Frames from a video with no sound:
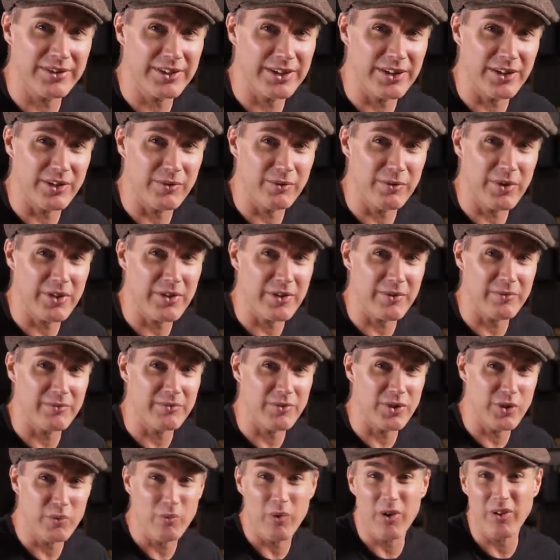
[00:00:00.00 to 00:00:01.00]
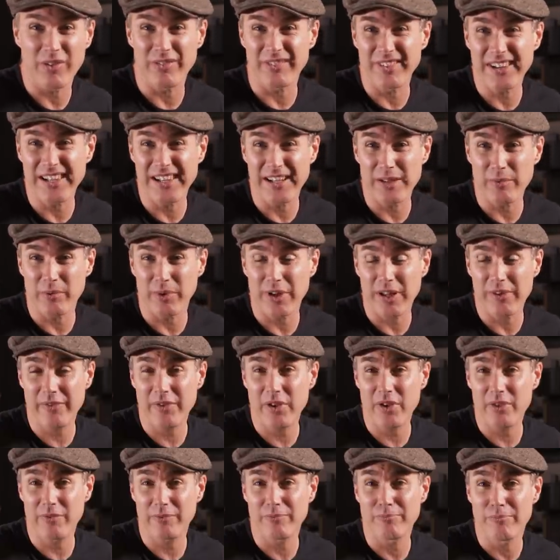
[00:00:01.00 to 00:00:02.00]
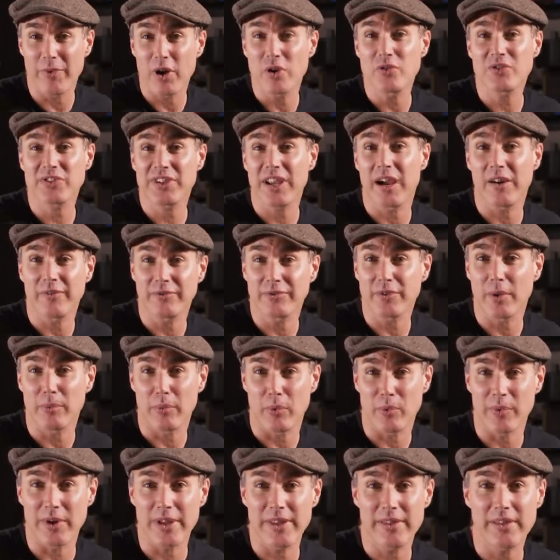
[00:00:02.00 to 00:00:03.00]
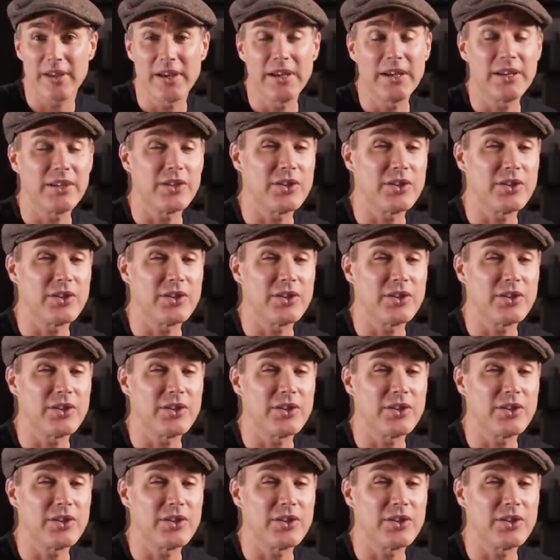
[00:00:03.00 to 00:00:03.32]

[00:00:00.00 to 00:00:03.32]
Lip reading: you know, rhythm you want, really, whatever you're most comfortable with.